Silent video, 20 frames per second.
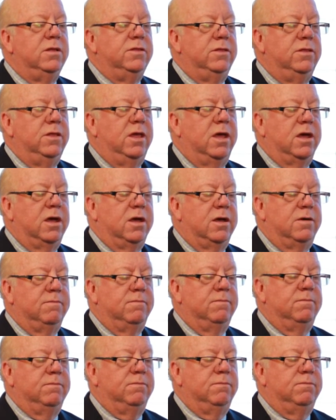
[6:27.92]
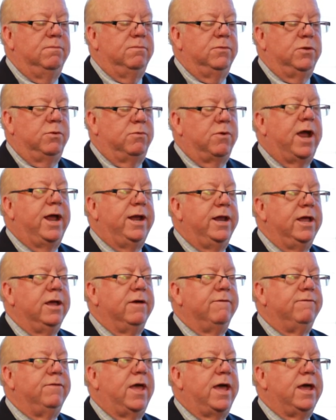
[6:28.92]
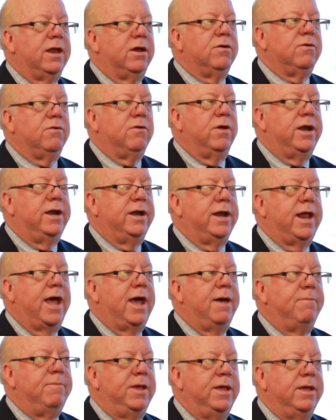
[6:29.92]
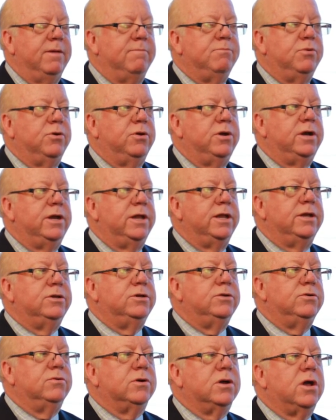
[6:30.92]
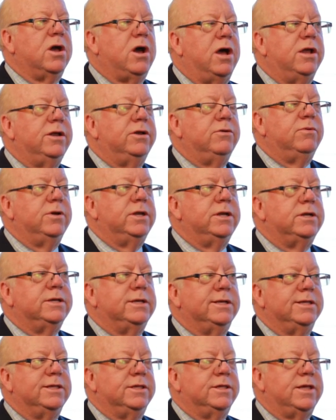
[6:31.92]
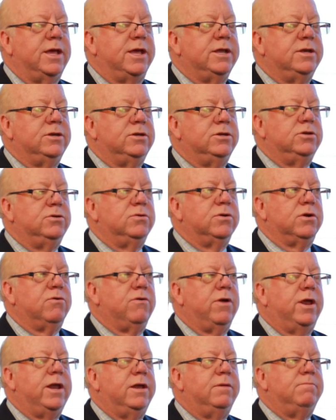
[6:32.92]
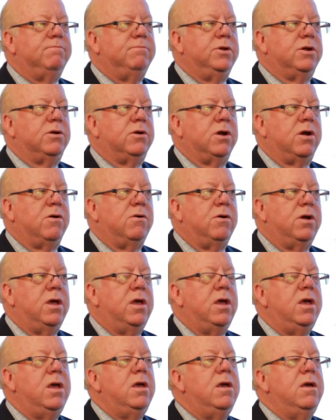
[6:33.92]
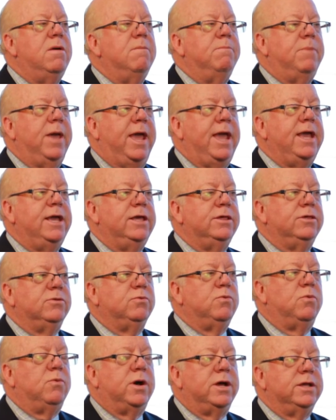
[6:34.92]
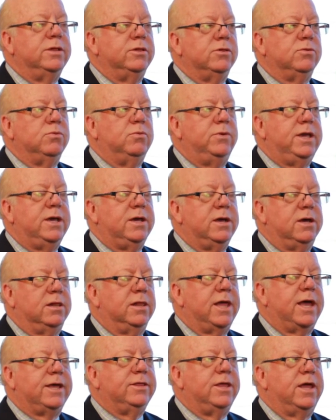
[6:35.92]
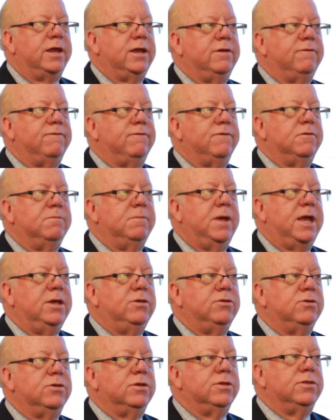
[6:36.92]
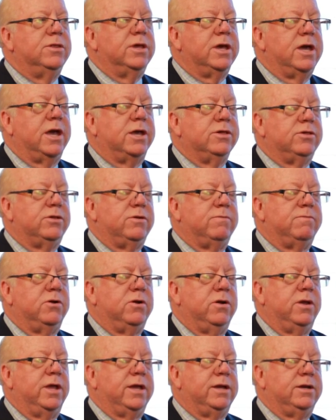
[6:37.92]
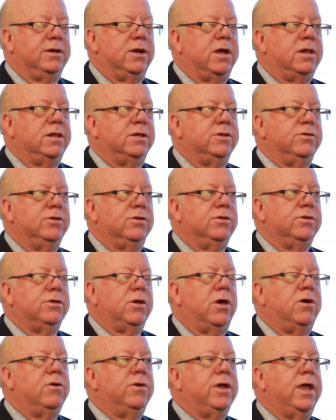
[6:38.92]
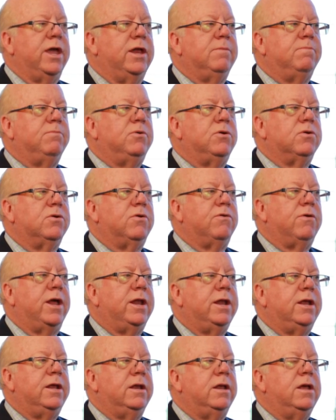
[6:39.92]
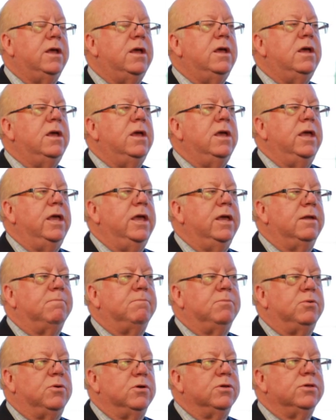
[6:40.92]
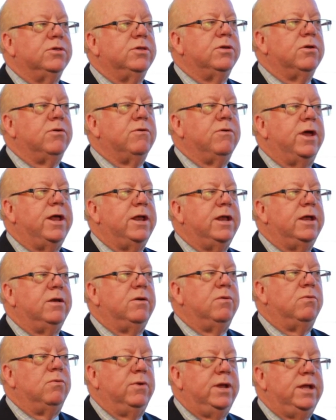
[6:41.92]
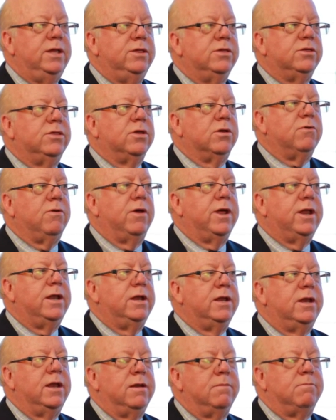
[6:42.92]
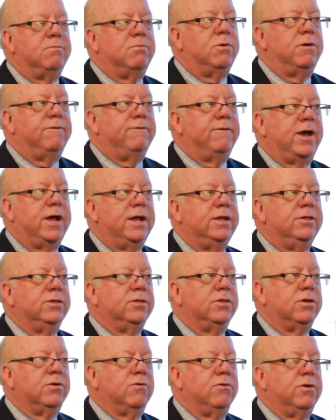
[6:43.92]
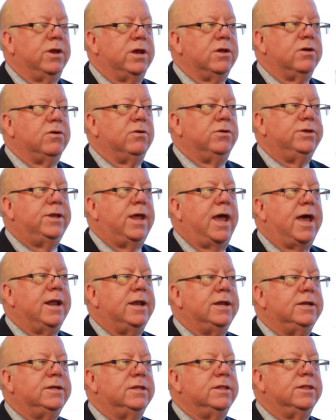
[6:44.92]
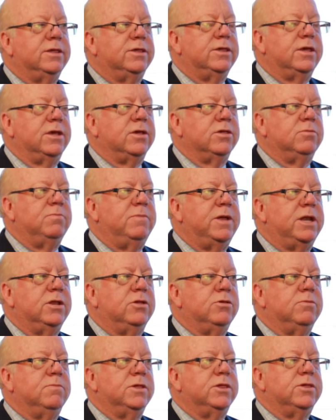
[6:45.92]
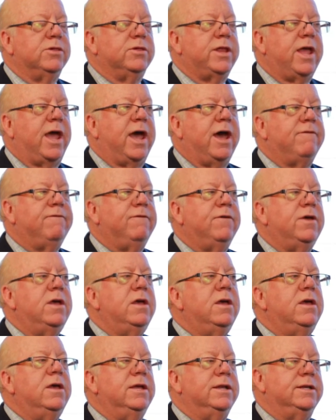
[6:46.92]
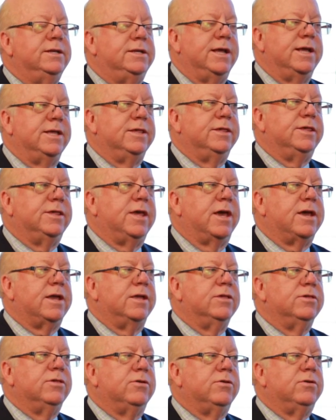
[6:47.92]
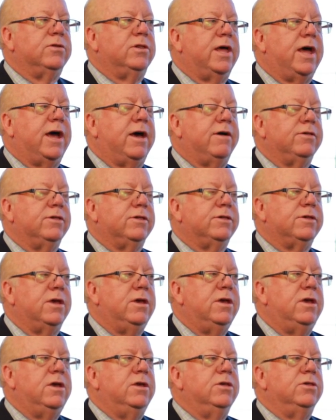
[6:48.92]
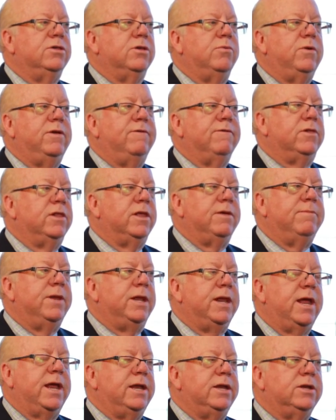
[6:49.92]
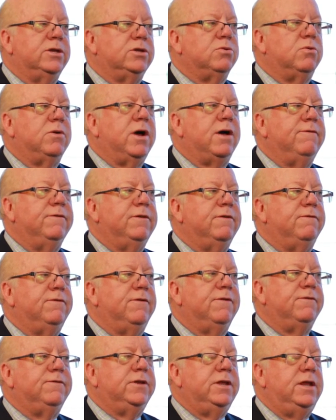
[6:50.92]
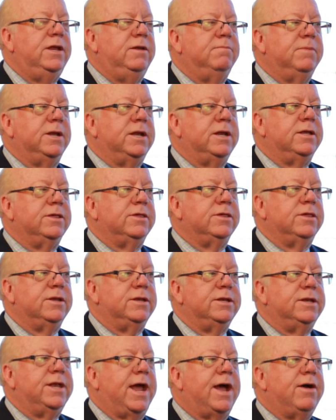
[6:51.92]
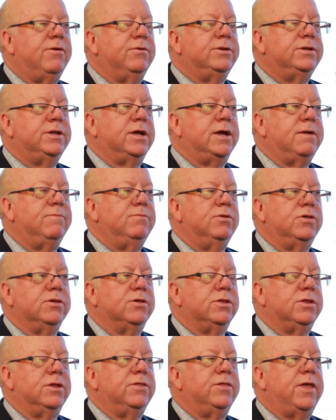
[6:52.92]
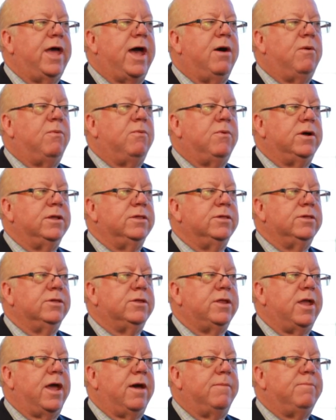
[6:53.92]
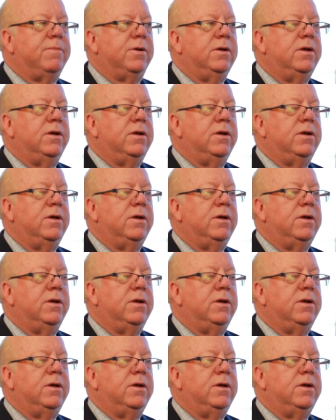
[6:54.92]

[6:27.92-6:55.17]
the writing of that credit app, input it into a conduit to send to a credit bureau. P.A.C.E, once we collect that information, the customer acknowledges okay to pull credit. It pulls the credit, reads the credit, and provides the critical data to the sales management staff in 10 seconds or less. So we've eliminated 12 to 15 minutes in downtime just in that one step.